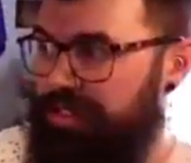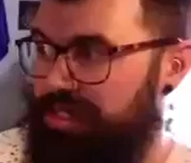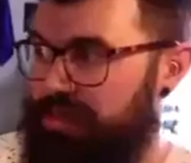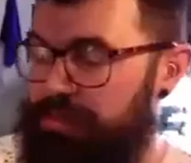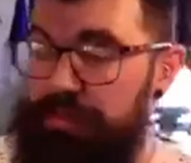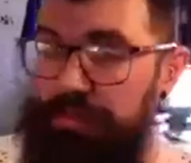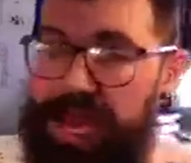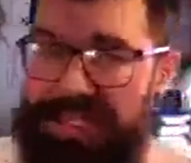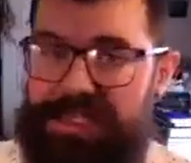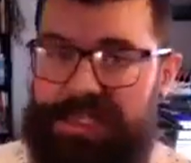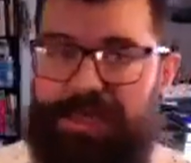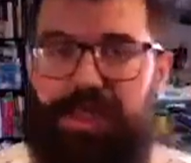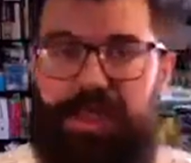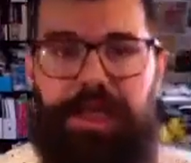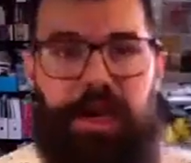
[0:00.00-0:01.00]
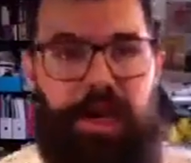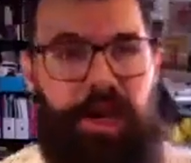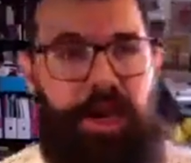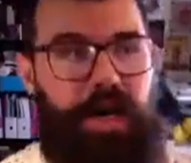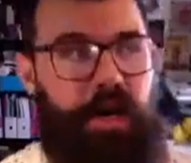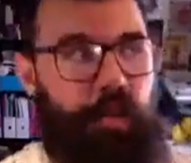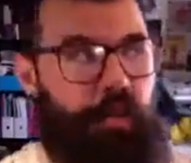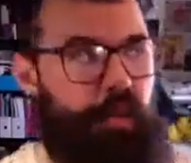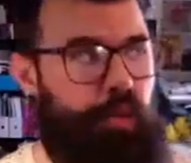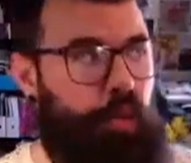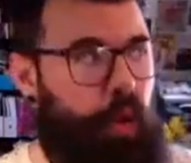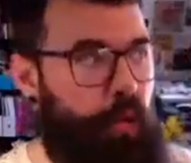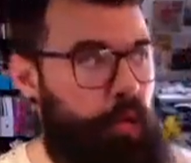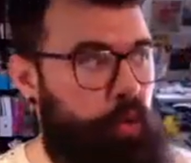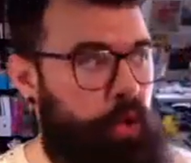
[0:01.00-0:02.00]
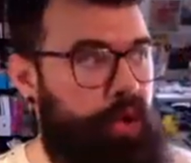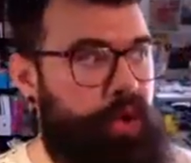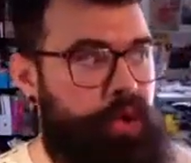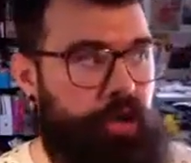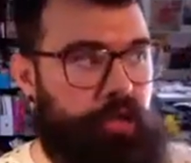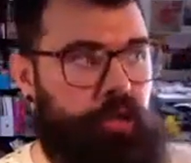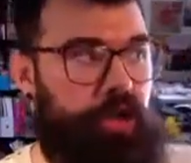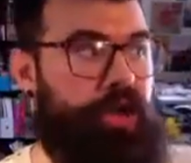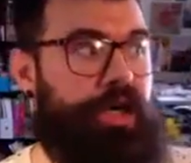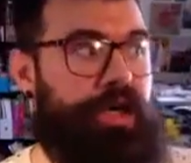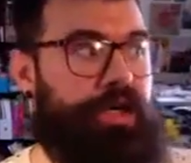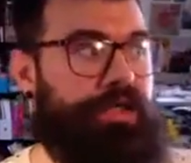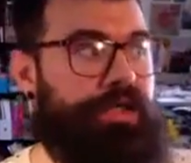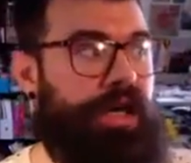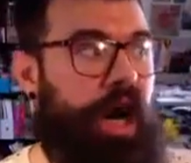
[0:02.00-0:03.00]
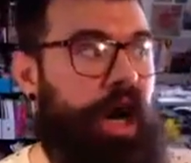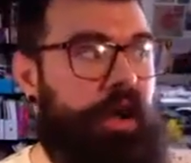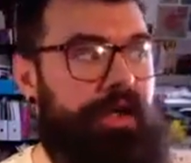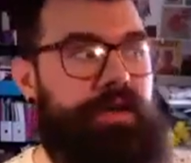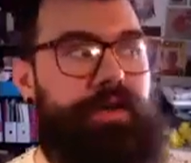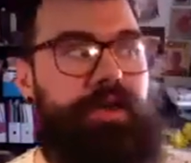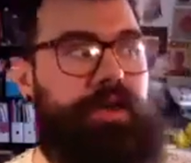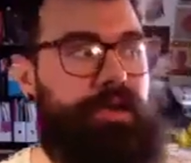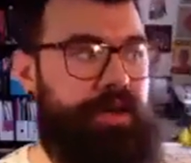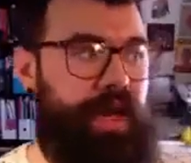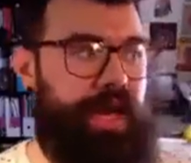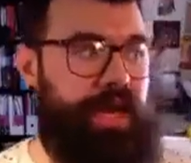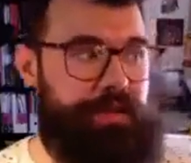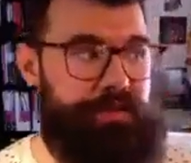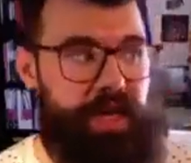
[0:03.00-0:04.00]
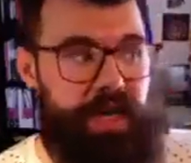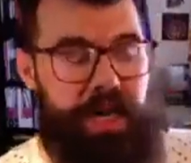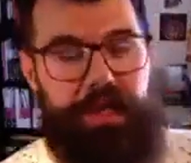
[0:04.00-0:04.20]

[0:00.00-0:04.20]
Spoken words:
So it's basically a word or words other than your name